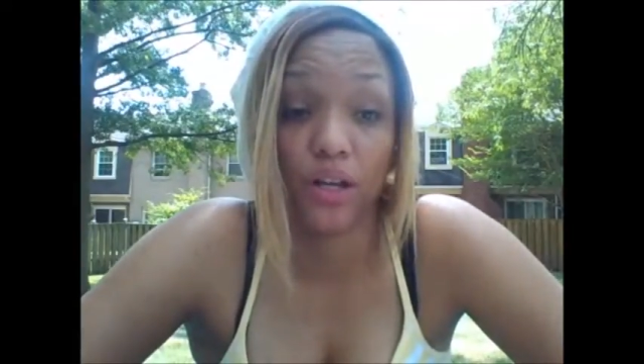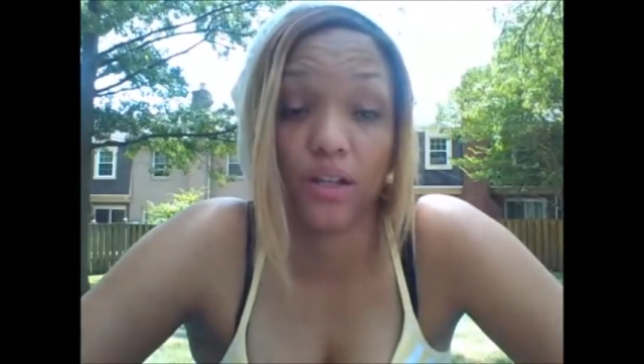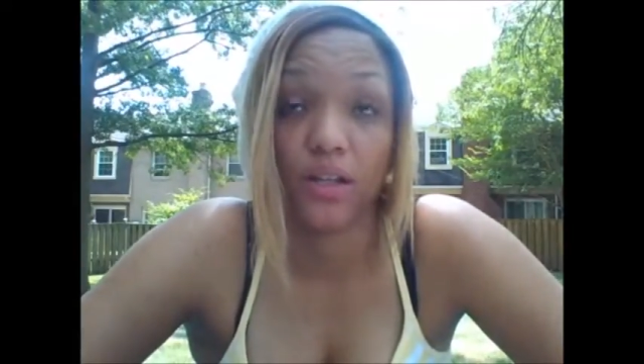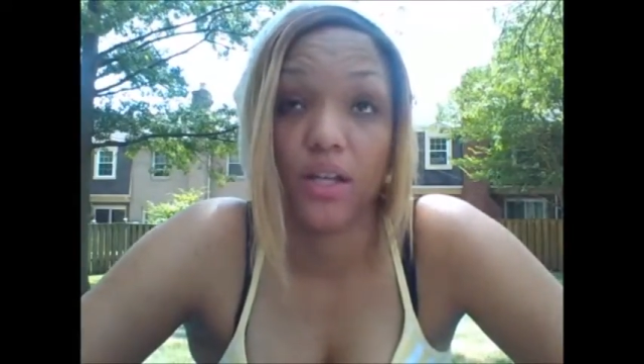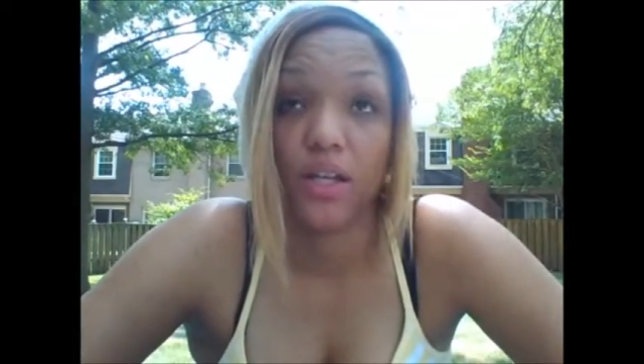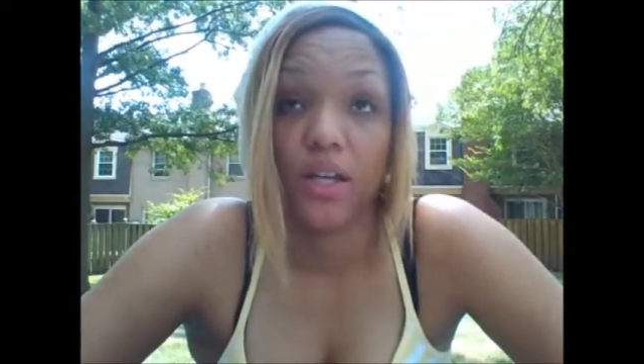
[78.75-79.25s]

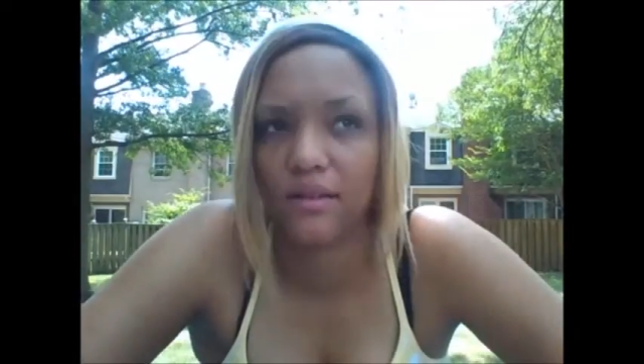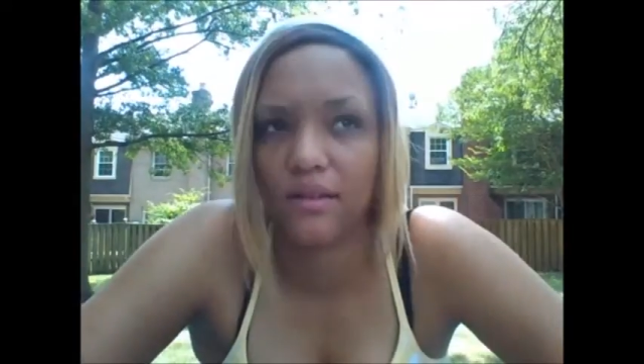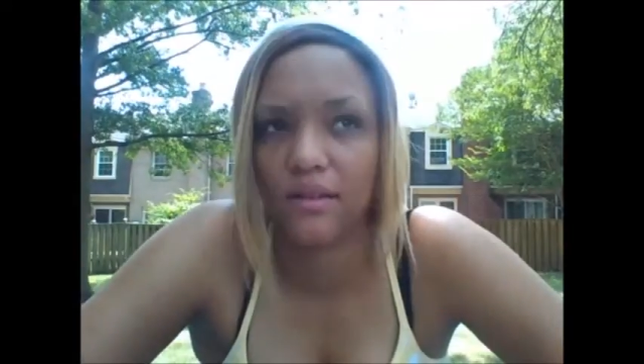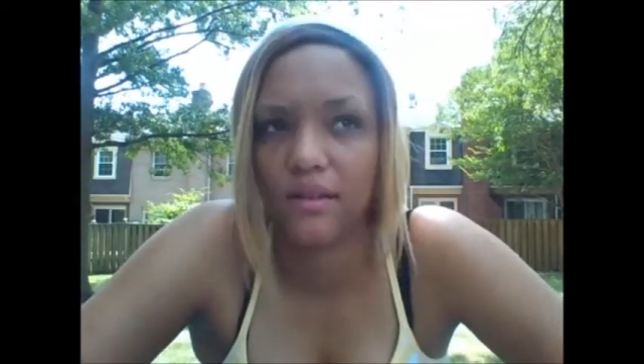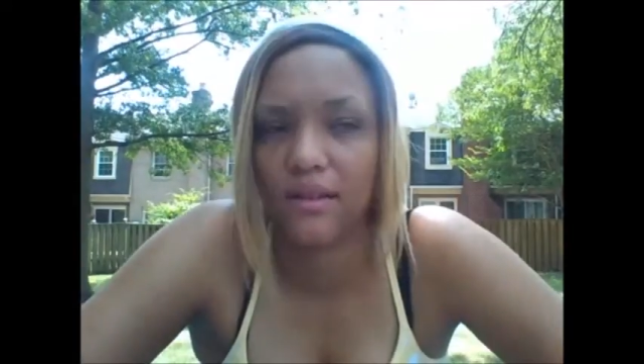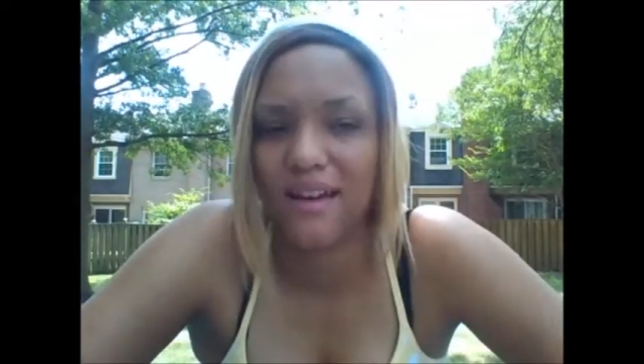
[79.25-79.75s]

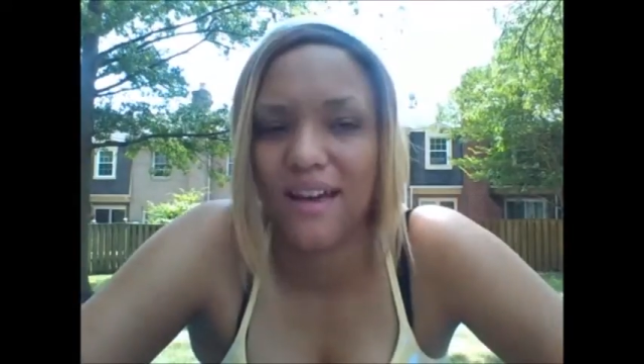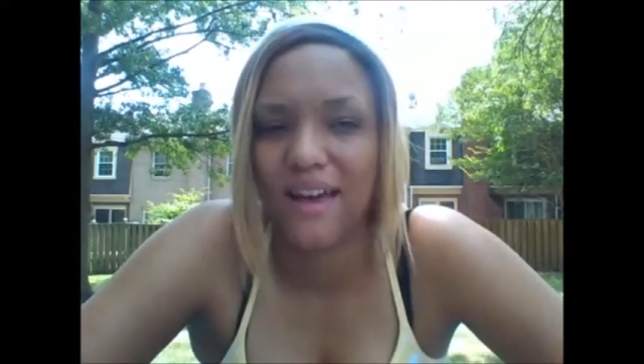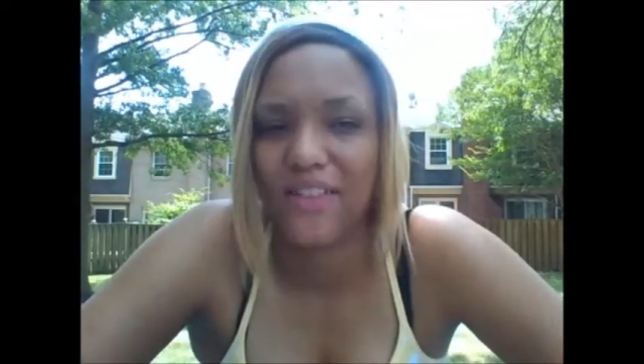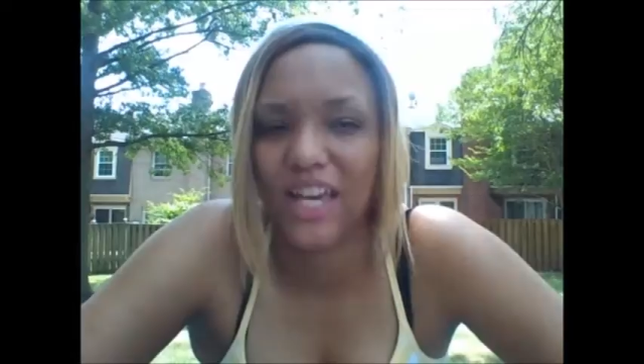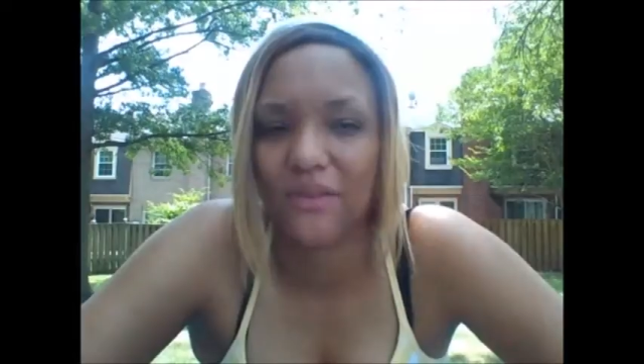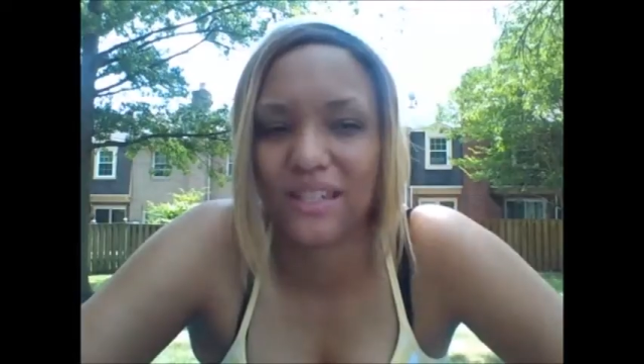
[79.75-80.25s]

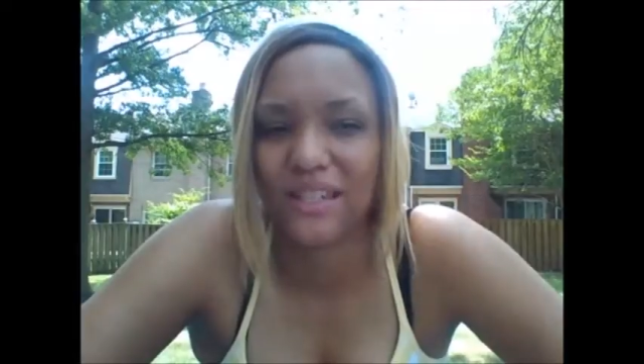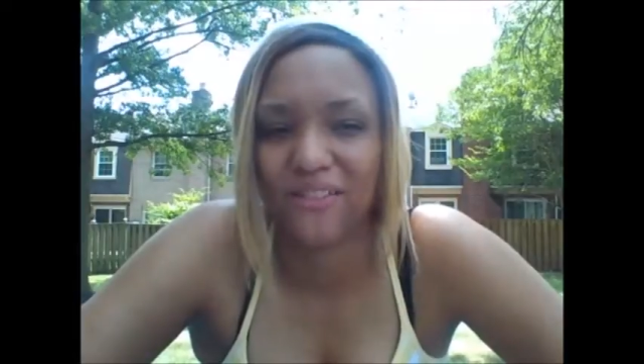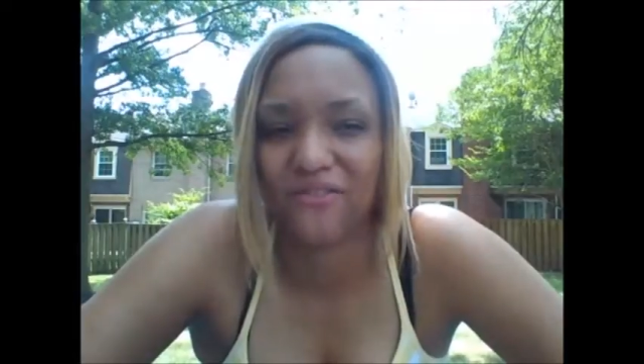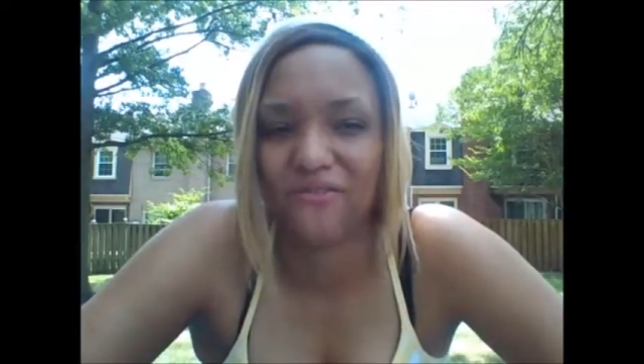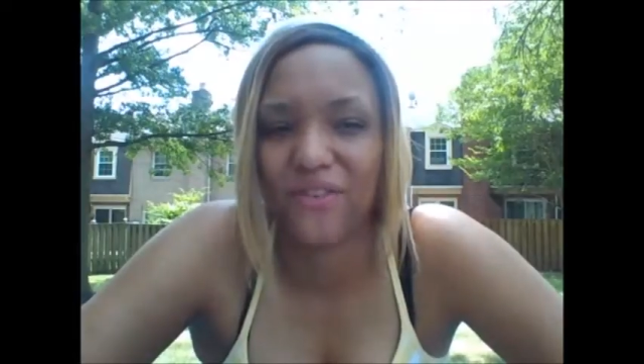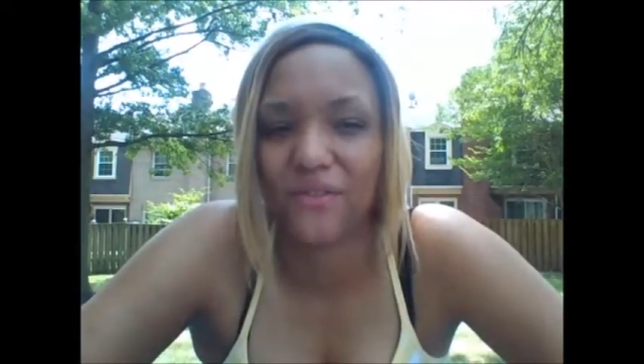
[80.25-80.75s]
I think I was
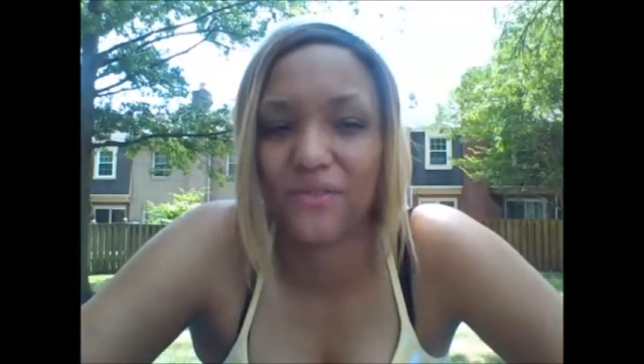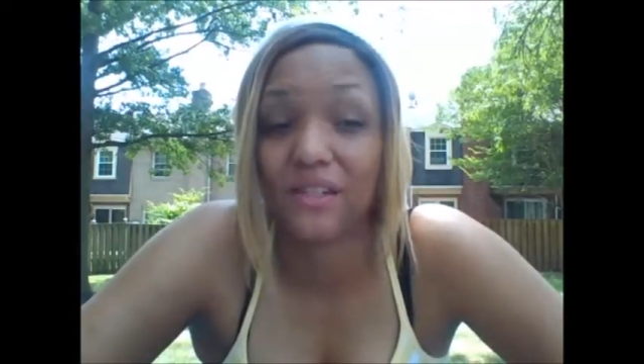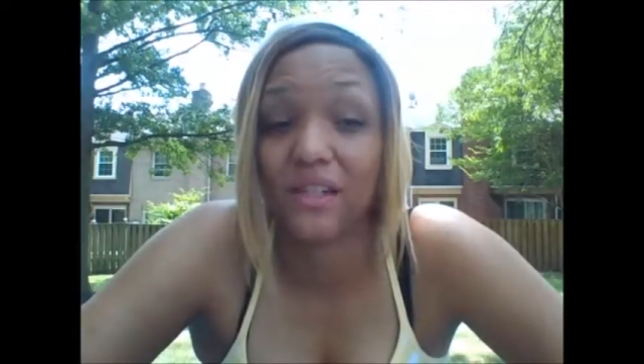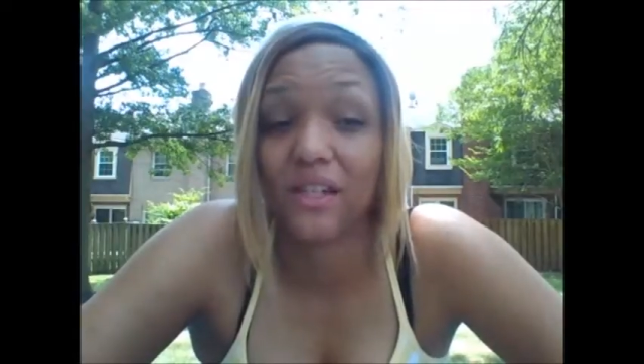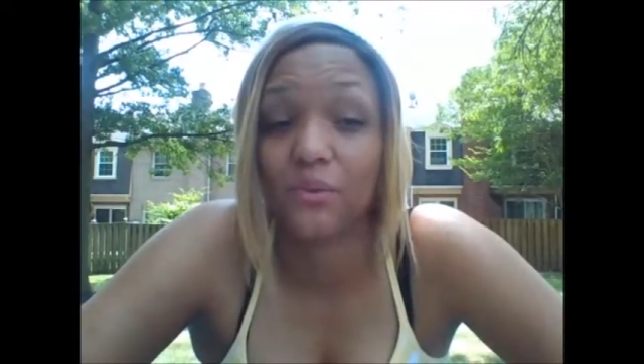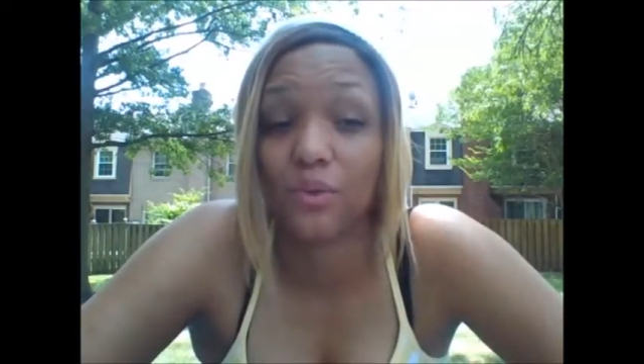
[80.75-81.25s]
like
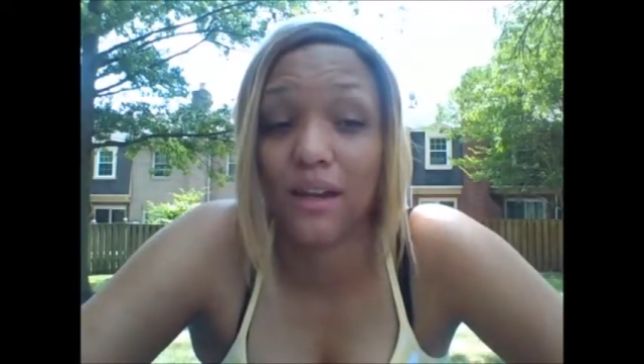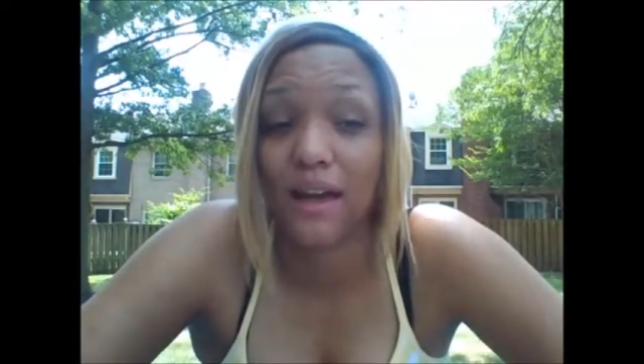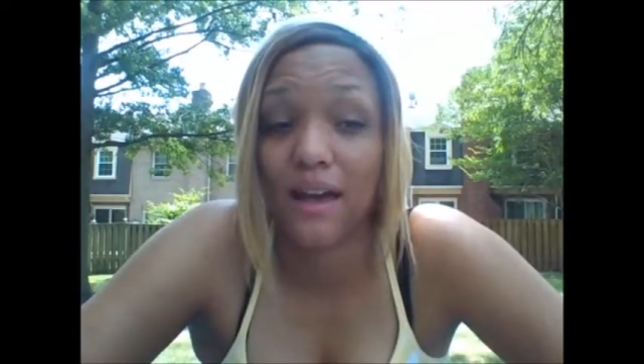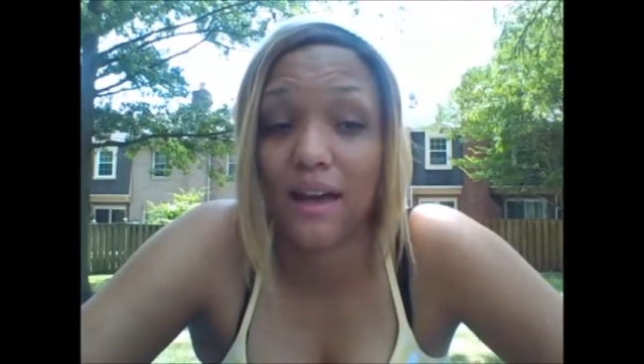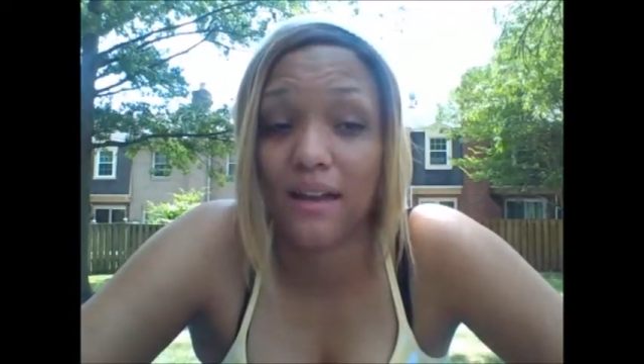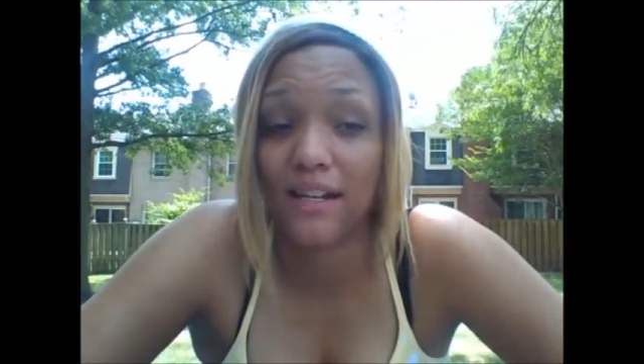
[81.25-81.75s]
15 when
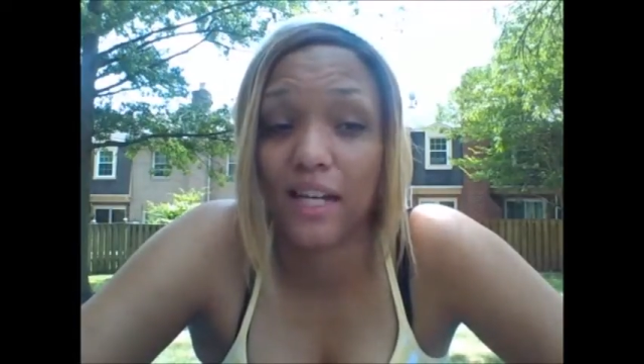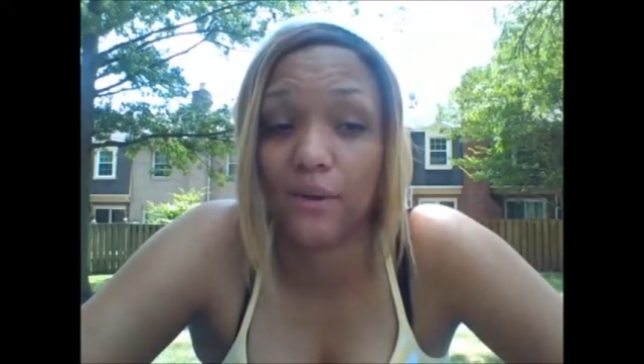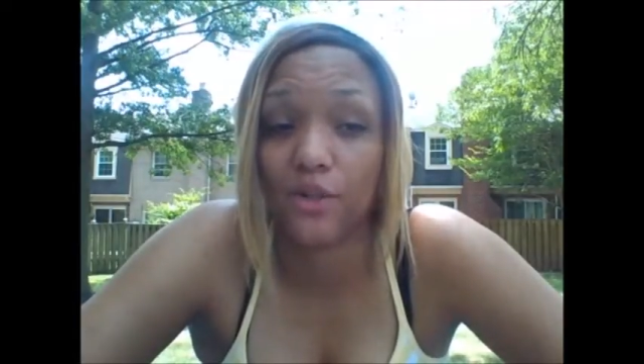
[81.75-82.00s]
I had it.